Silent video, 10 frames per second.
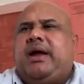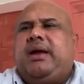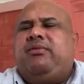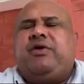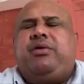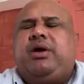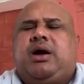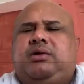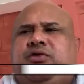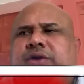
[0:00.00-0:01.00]
I am very
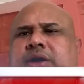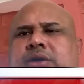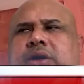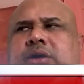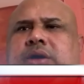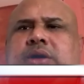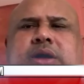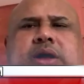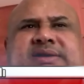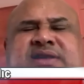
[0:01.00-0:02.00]
confident in the
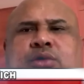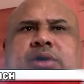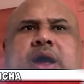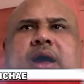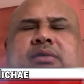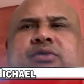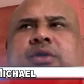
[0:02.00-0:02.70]
case that we have.